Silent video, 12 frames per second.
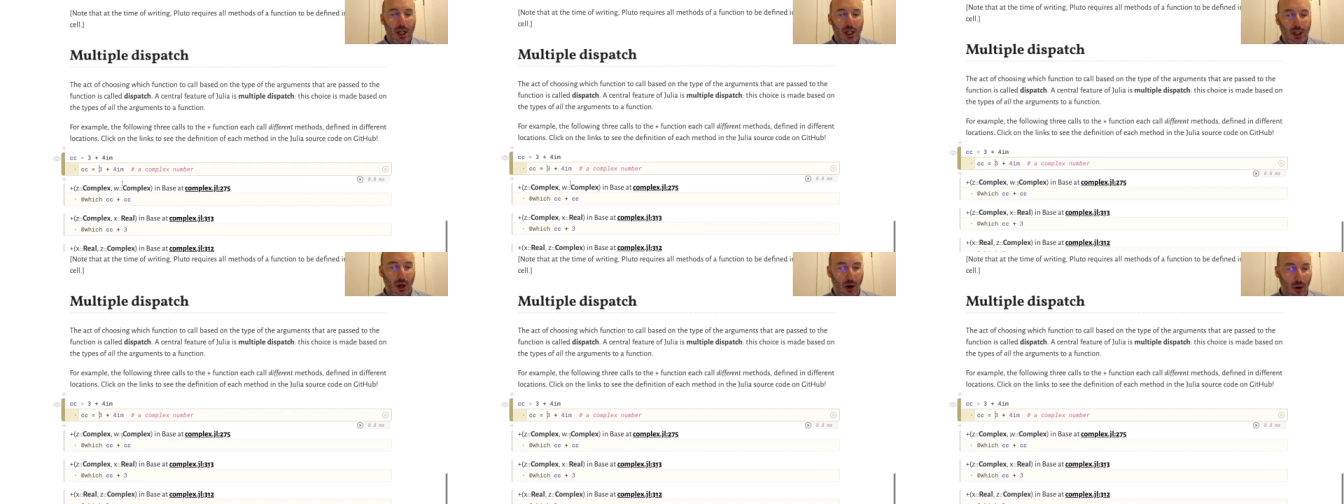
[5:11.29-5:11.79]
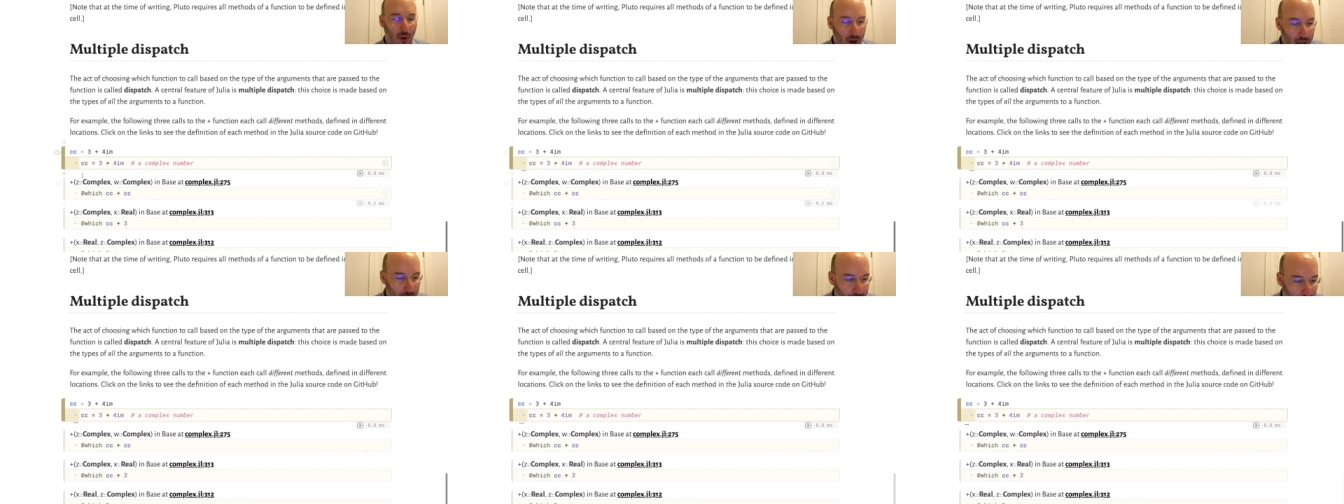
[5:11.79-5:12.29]
So
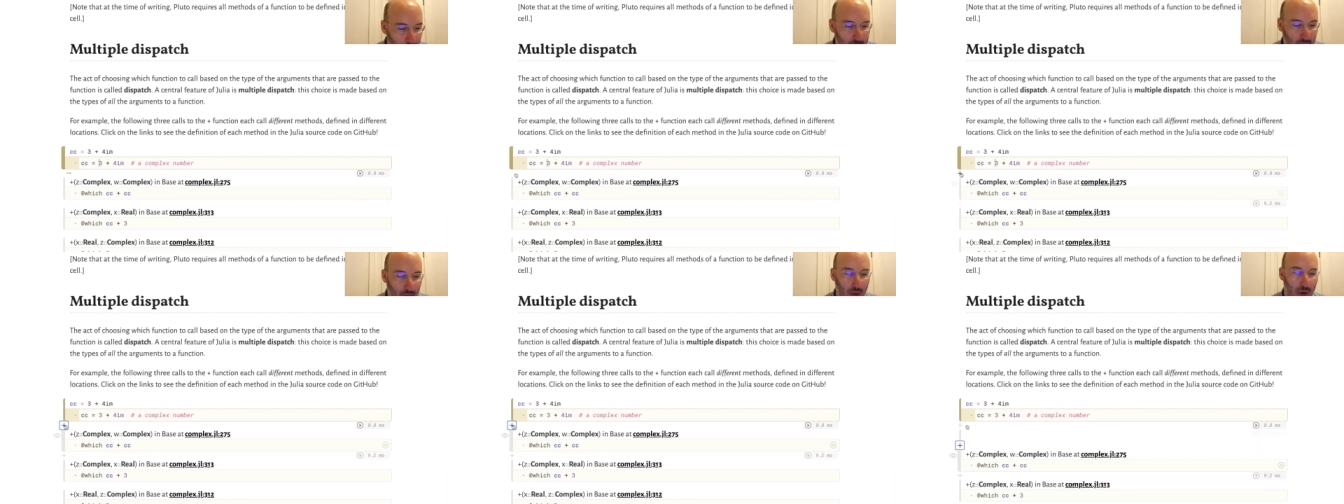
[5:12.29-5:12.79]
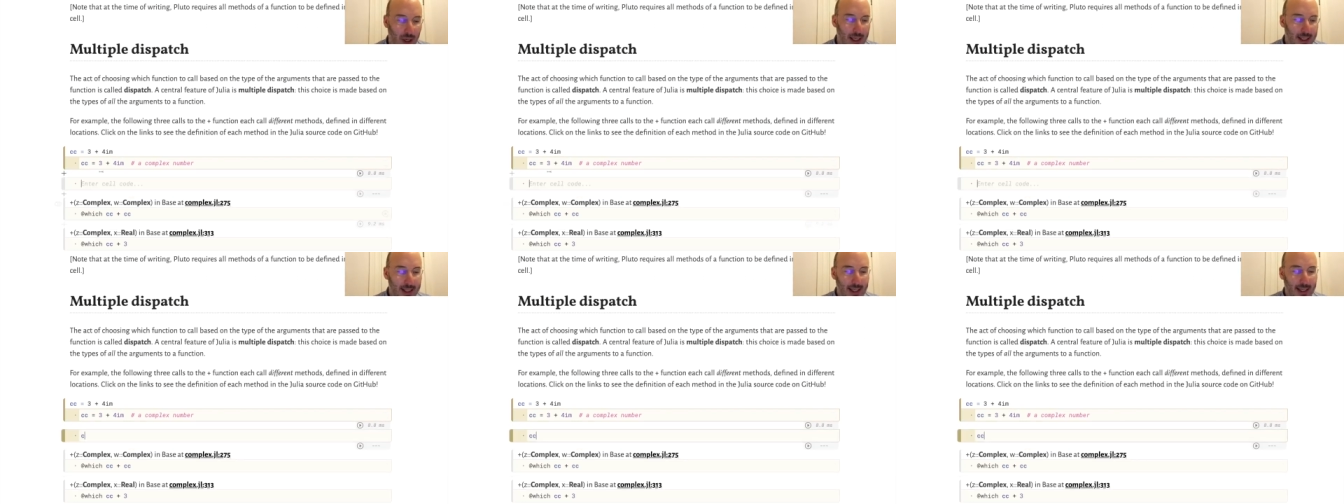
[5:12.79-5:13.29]
if I do
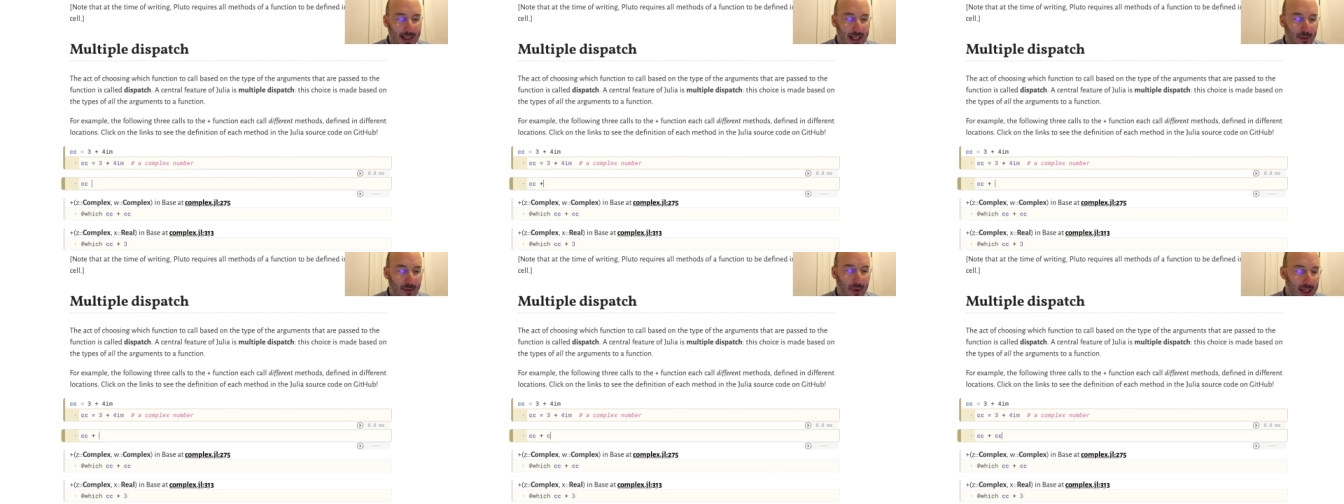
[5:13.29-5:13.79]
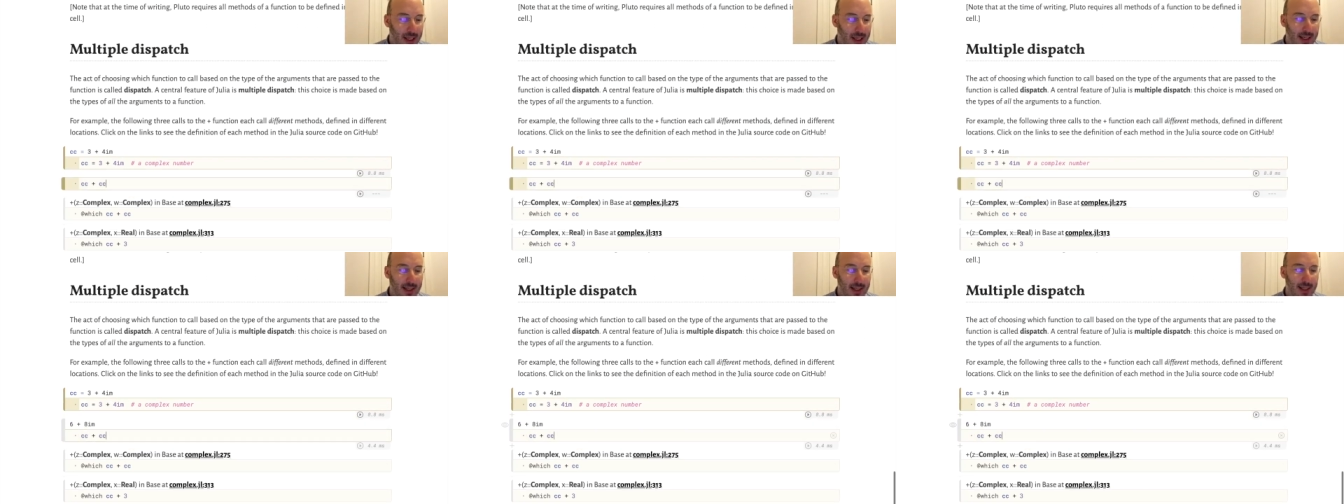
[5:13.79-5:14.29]
cc plus
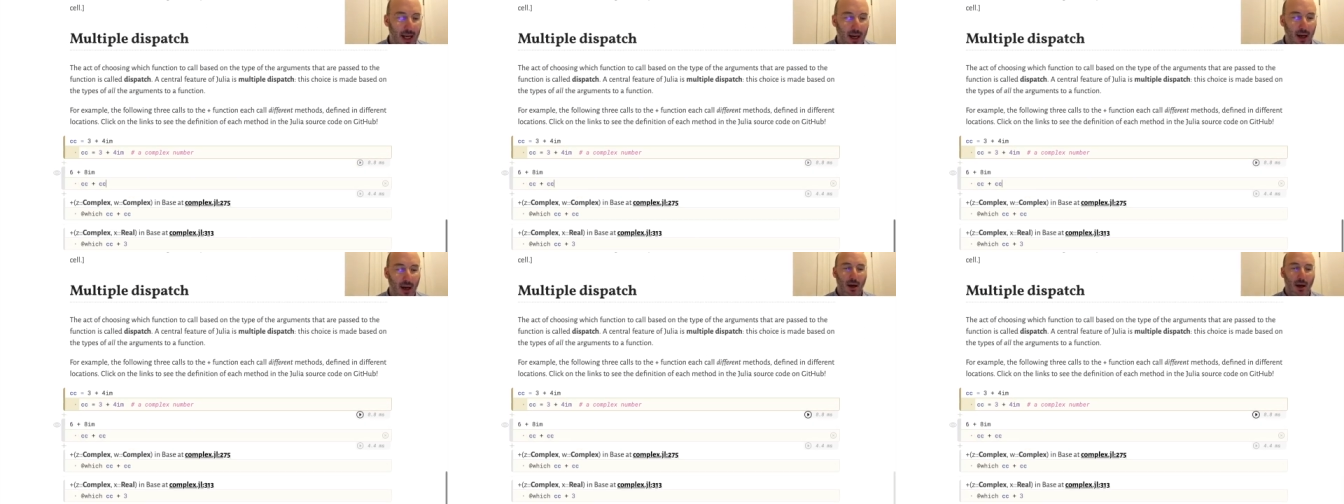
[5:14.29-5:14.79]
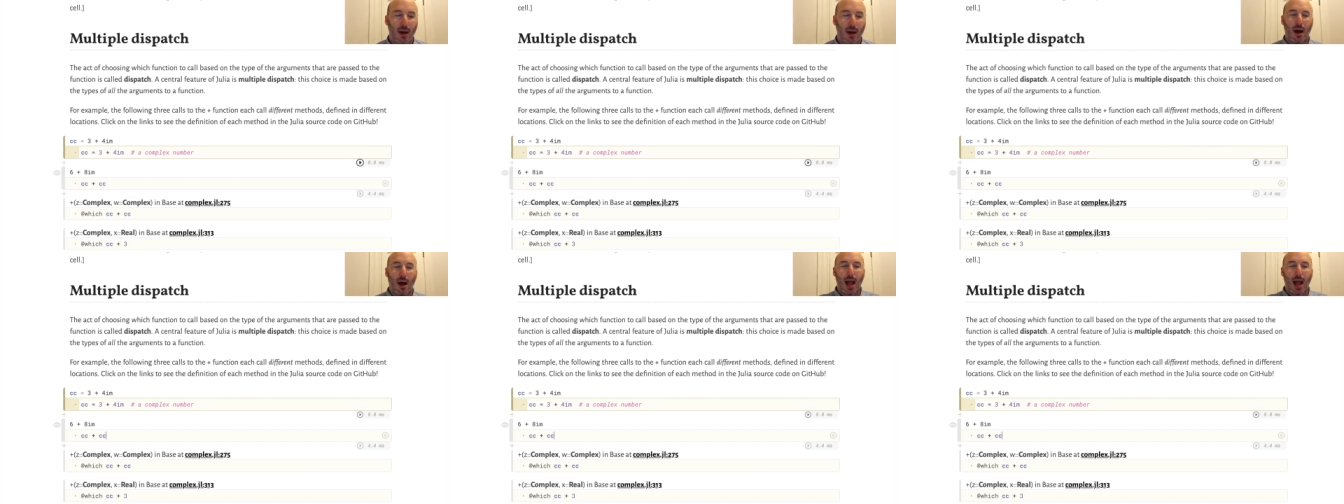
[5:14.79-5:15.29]
cc,
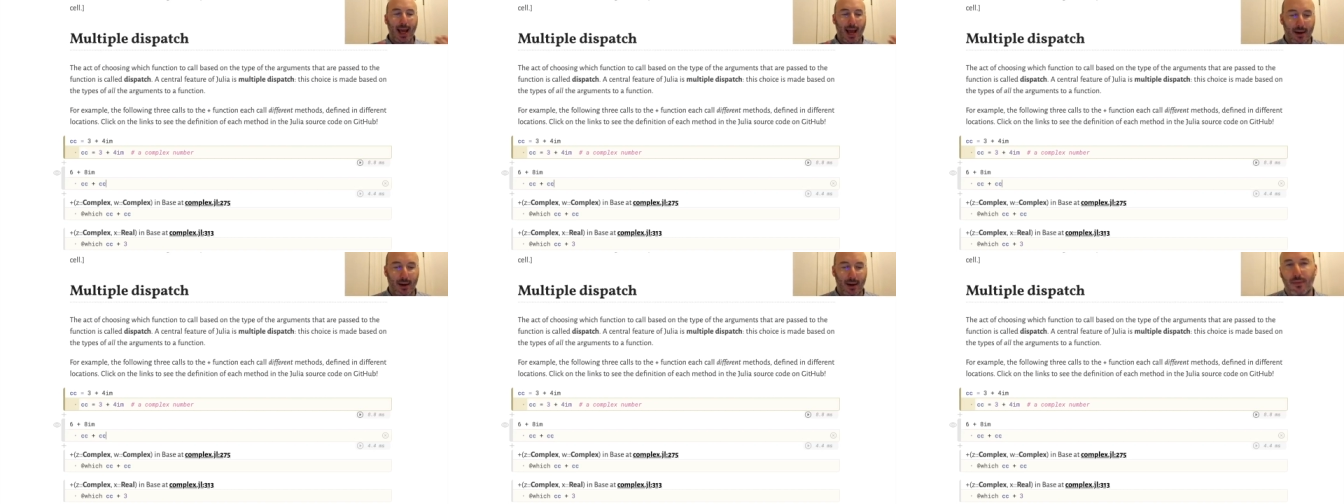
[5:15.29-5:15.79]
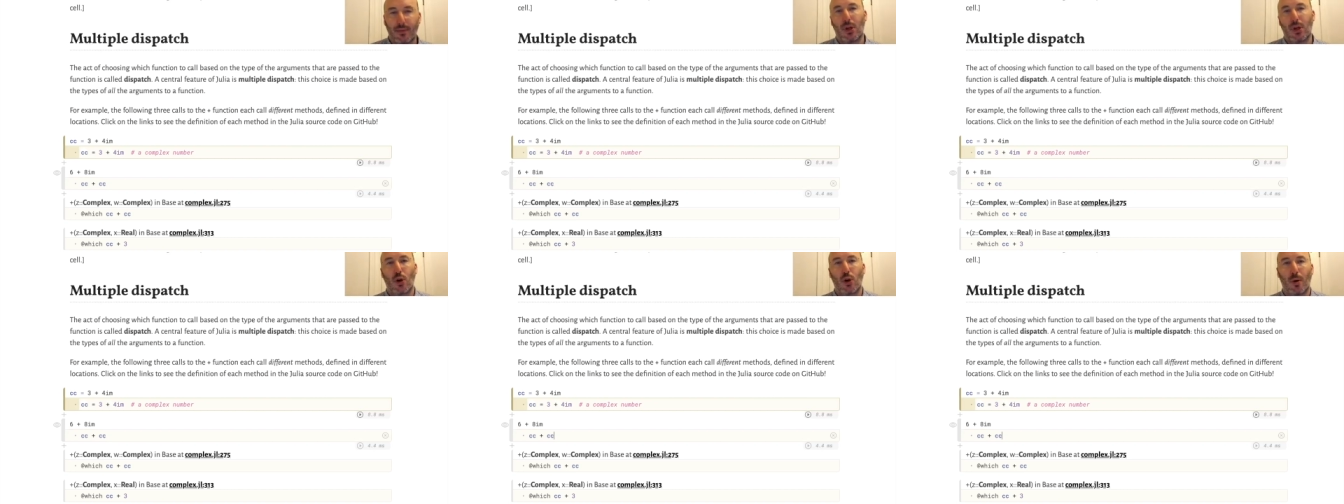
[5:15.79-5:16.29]
I get the new
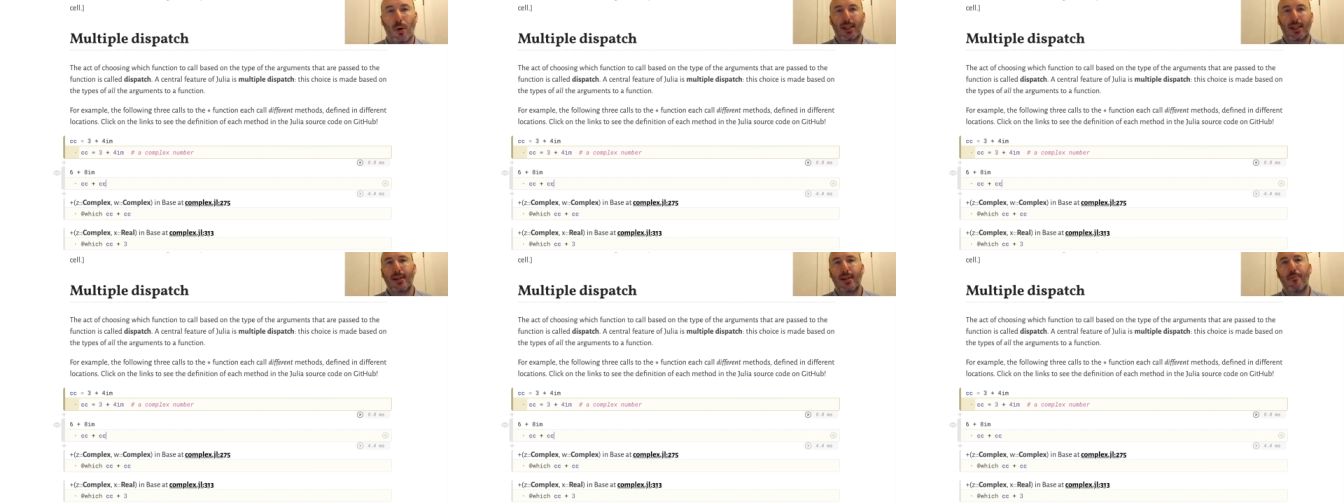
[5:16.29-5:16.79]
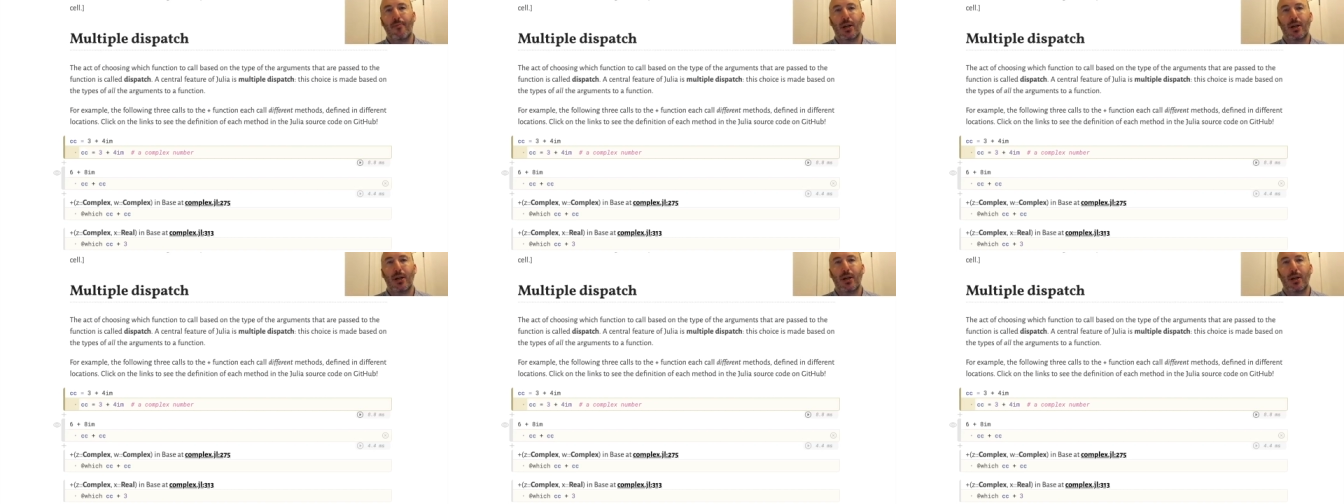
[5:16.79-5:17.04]
complex number,